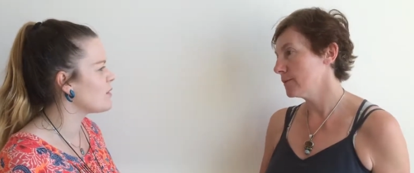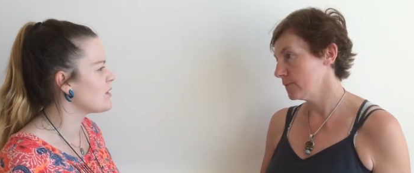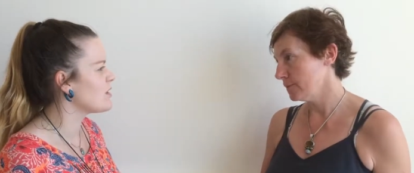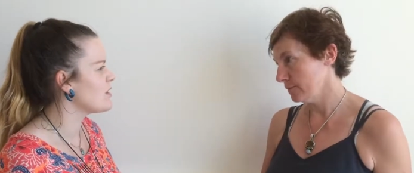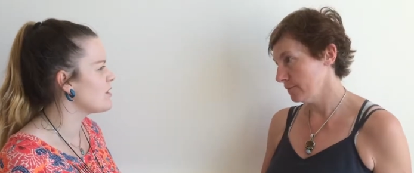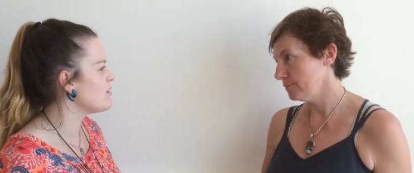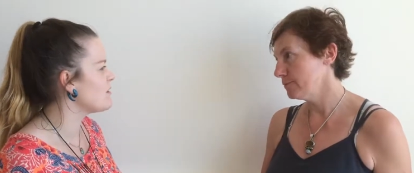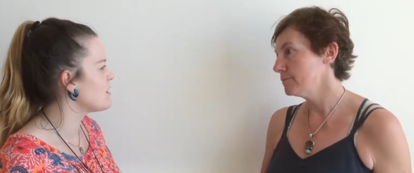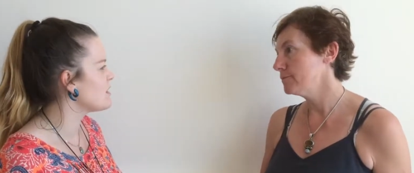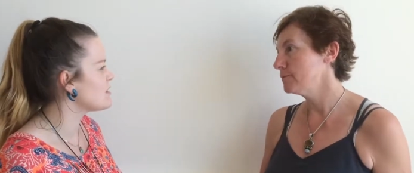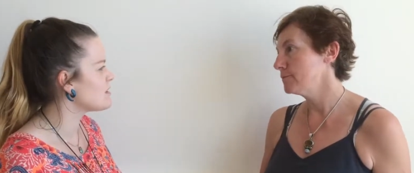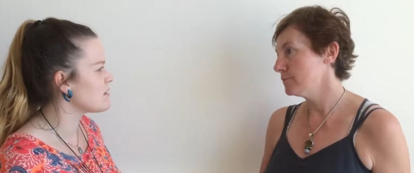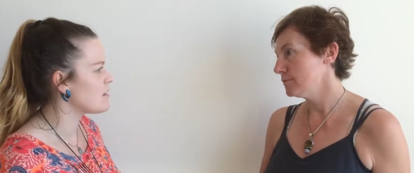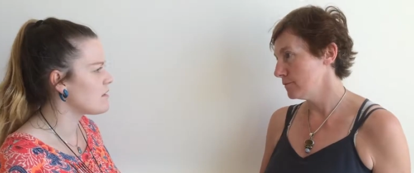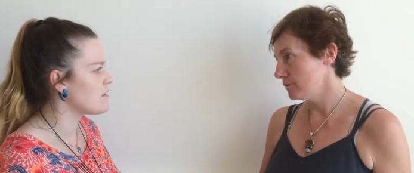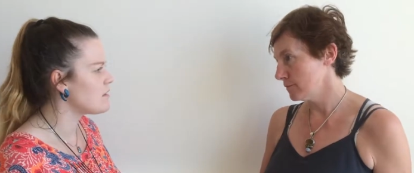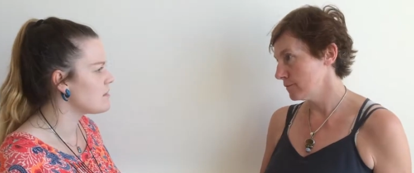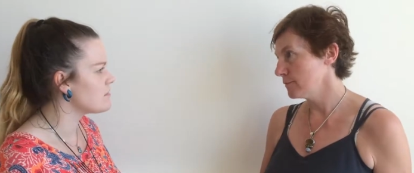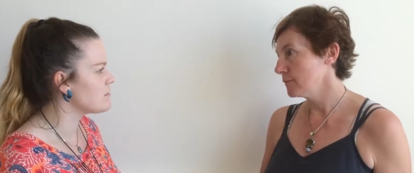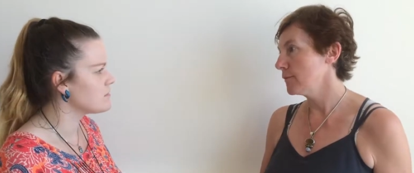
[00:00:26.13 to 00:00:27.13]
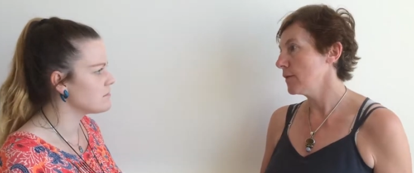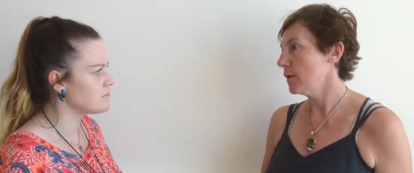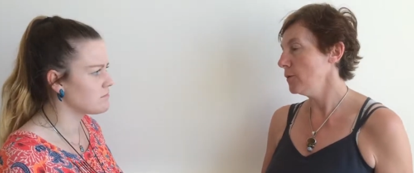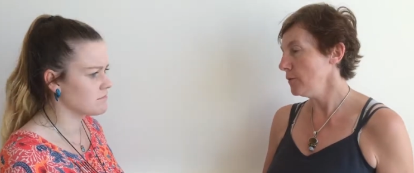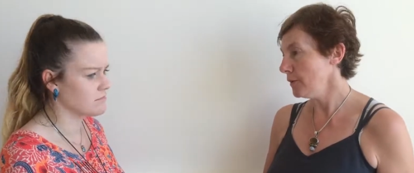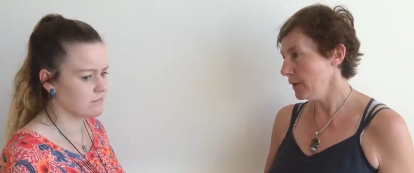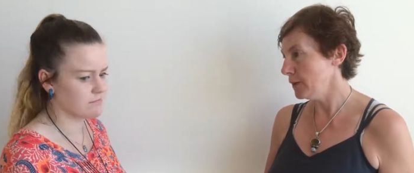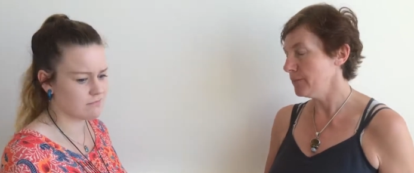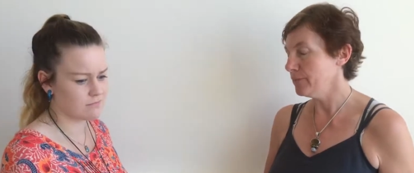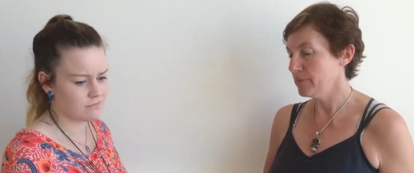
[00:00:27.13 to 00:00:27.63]
Speaker 1: what units are.
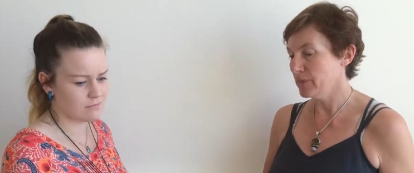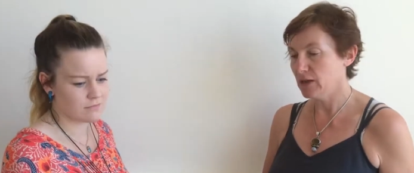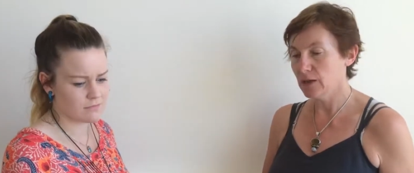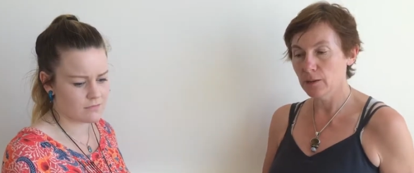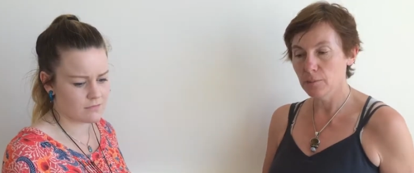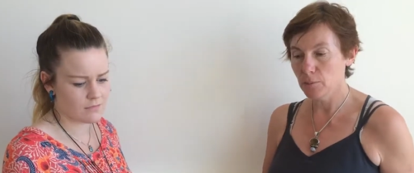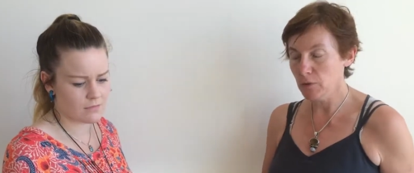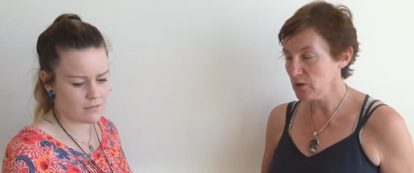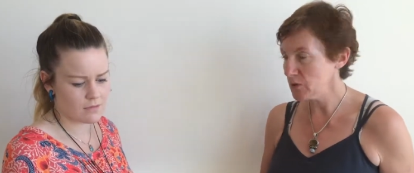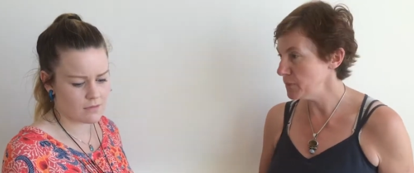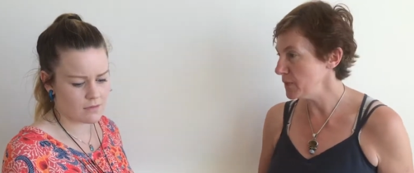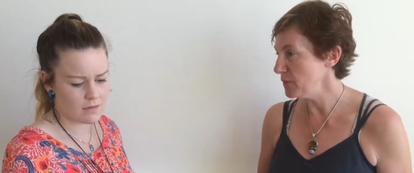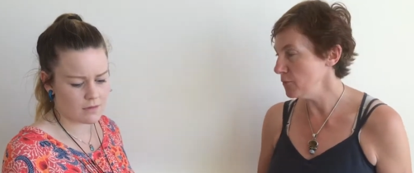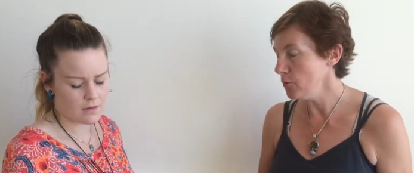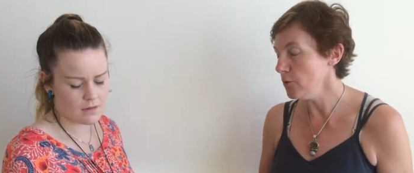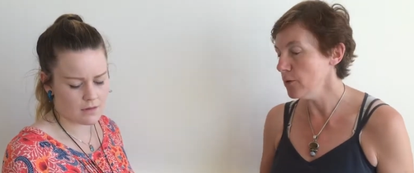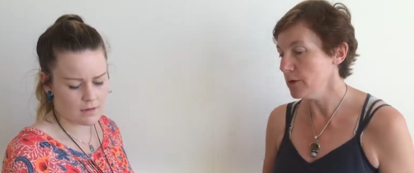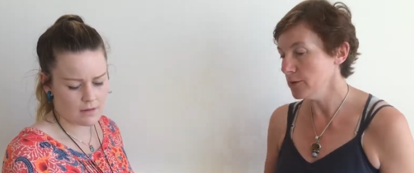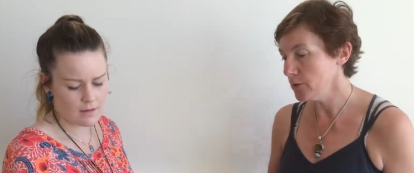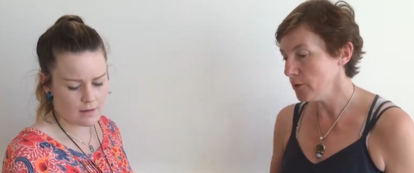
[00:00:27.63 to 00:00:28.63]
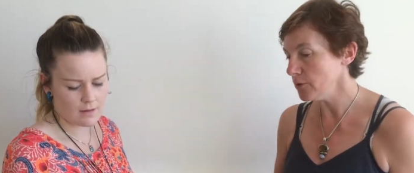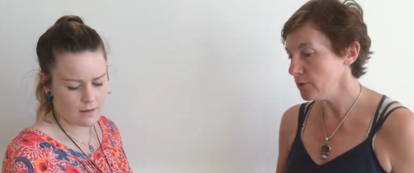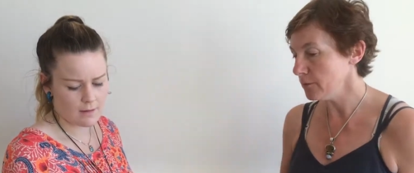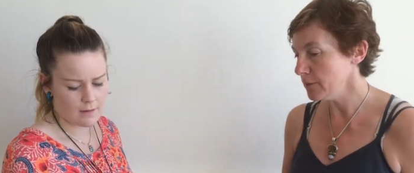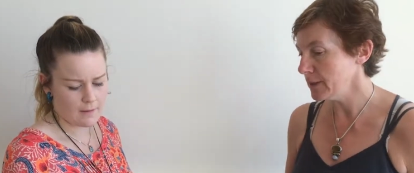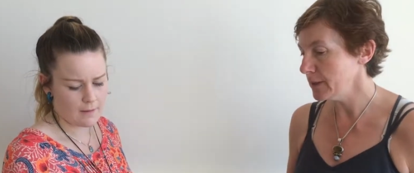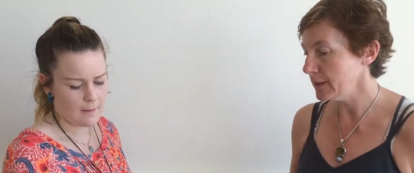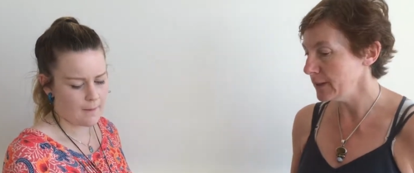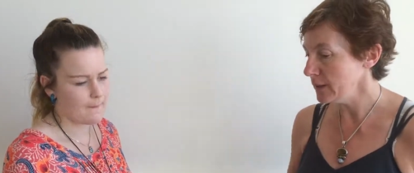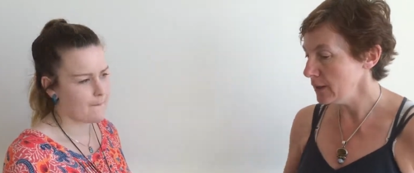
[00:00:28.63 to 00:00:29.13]
Okay. Yeah, most people are not
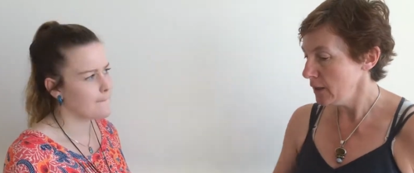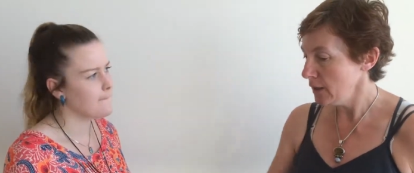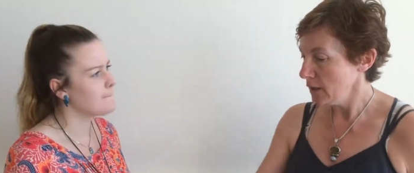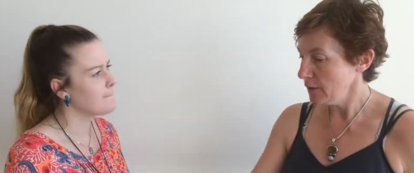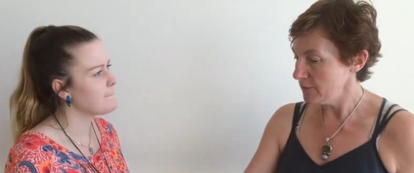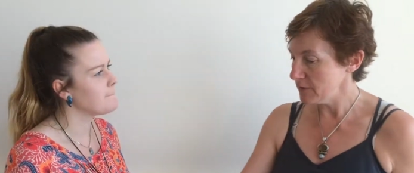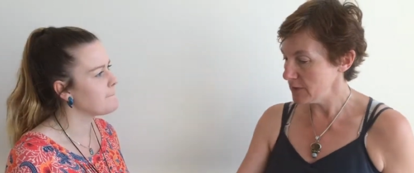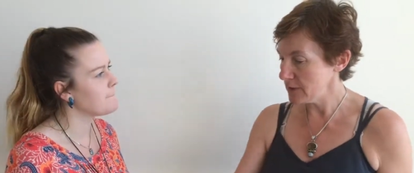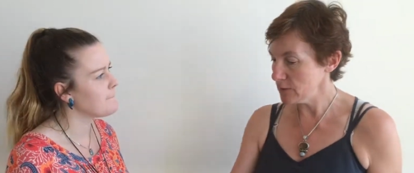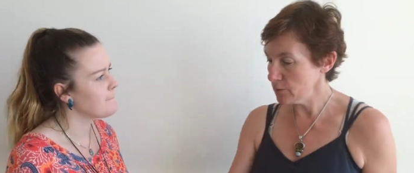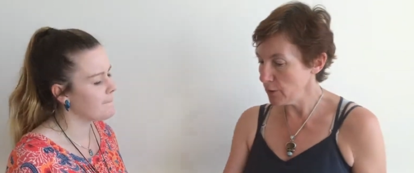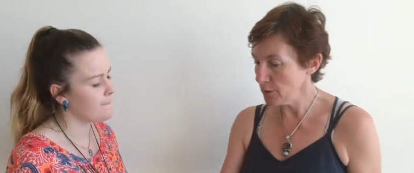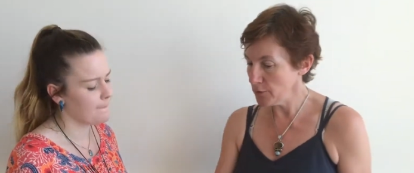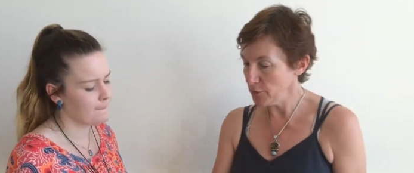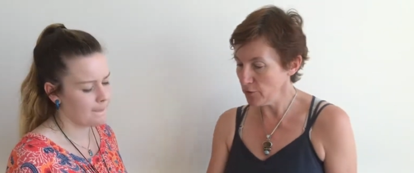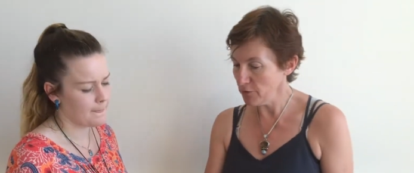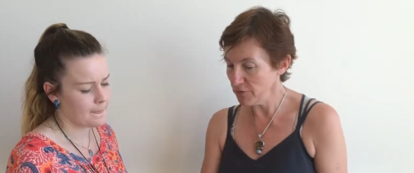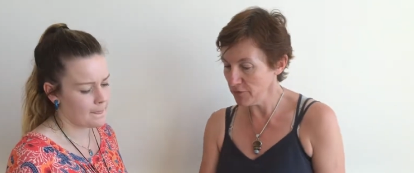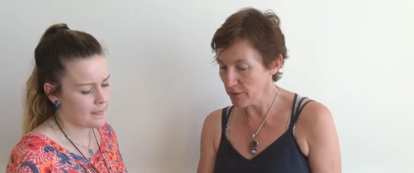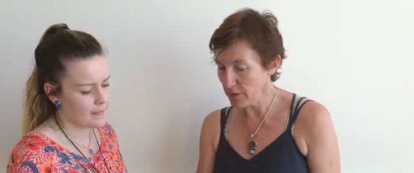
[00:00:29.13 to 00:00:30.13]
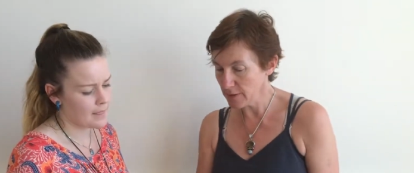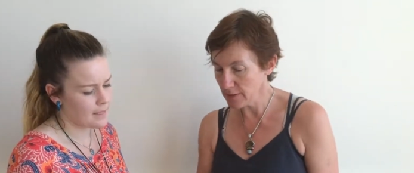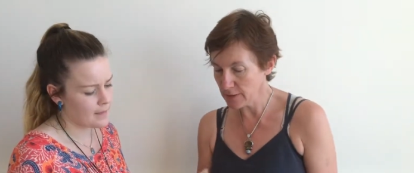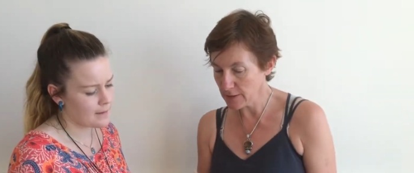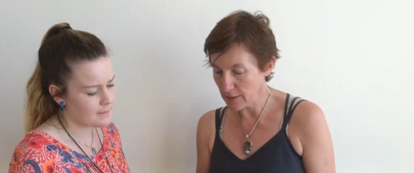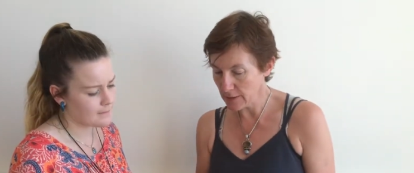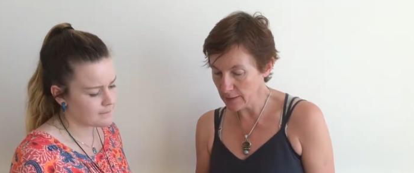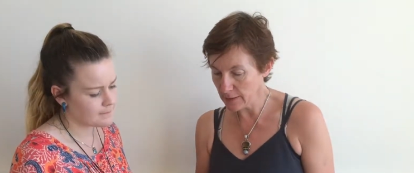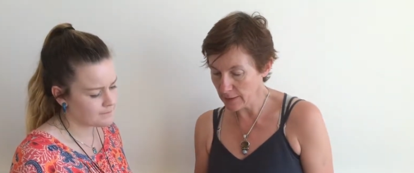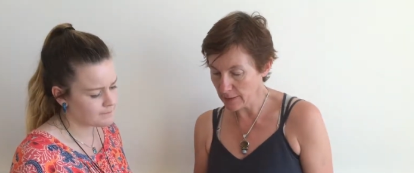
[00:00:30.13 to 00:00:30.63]
really. This is what you'll find
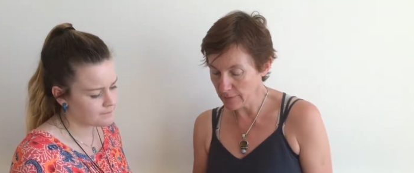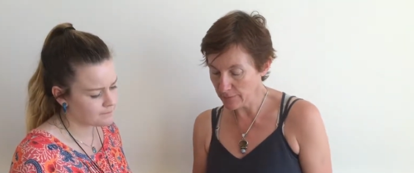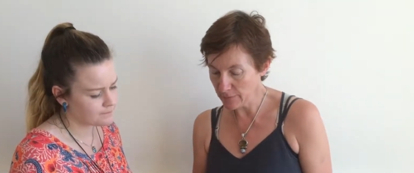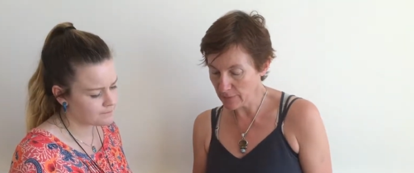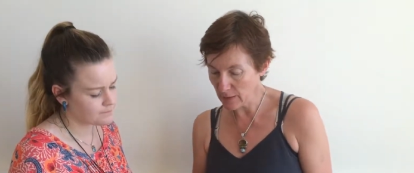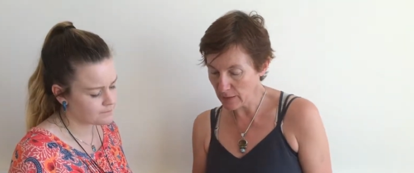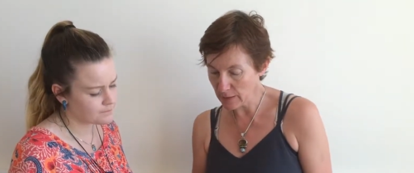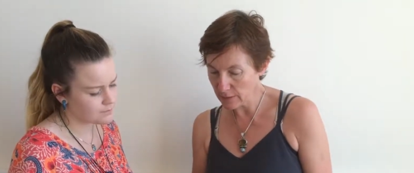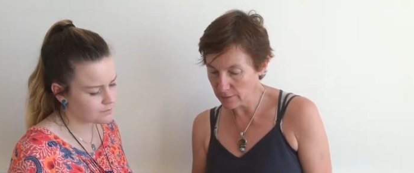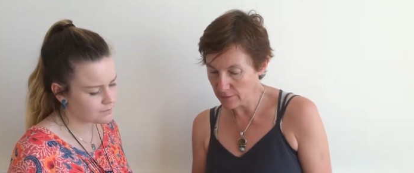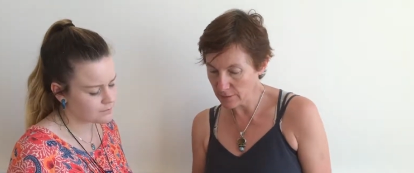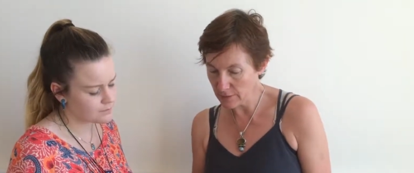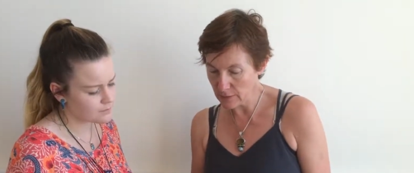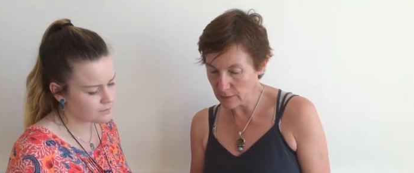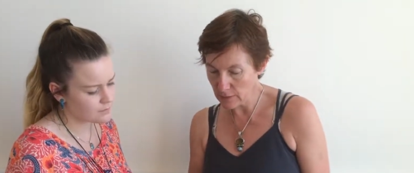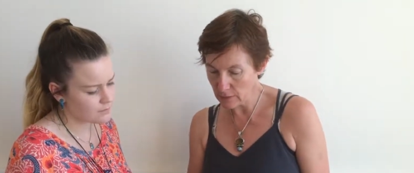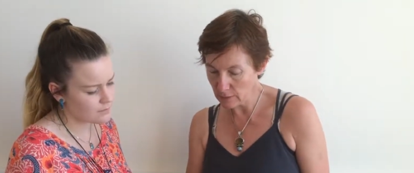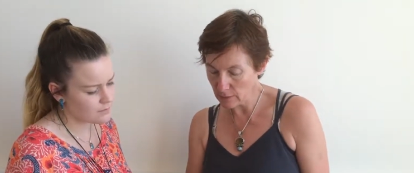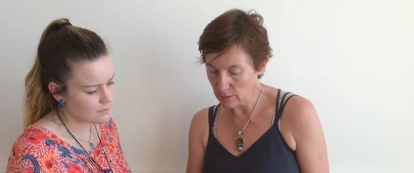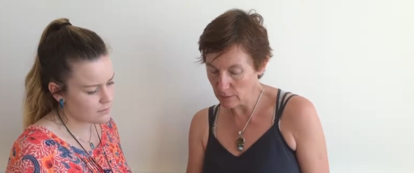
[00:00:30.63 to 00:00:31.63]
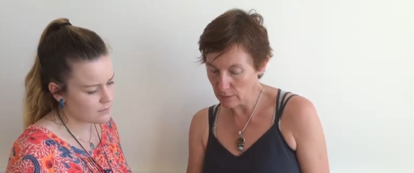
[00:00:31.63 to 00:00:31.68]
um, at the